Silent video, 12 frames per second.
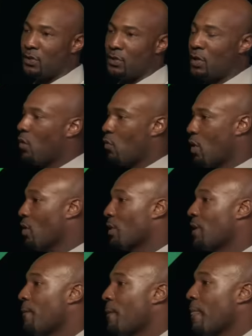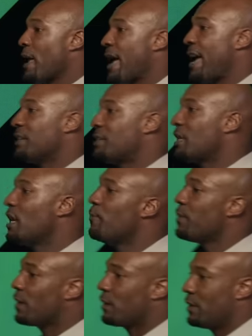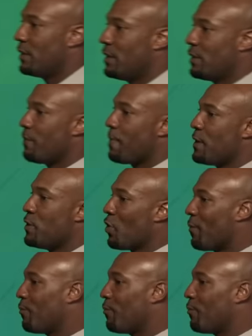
don't work. And typically, your